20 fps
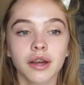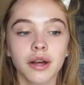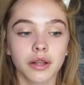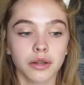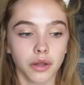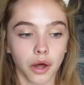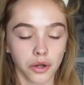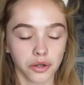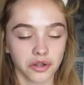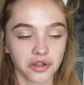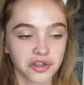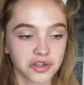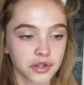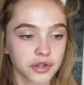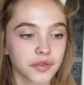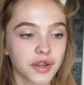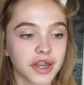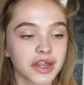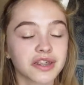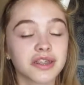longer
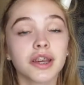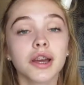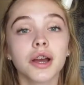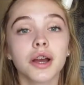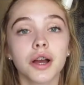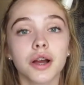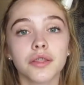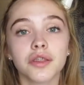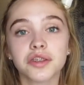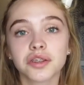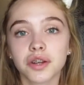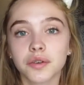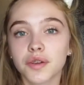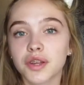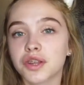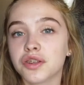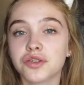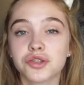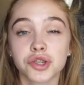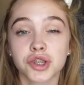surveys. The surveys
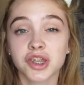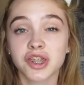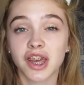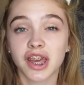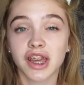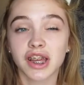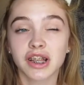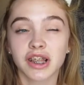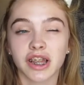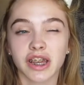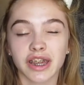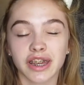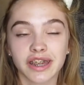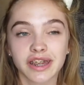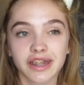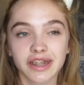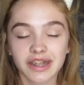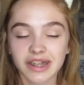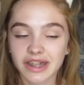usually take like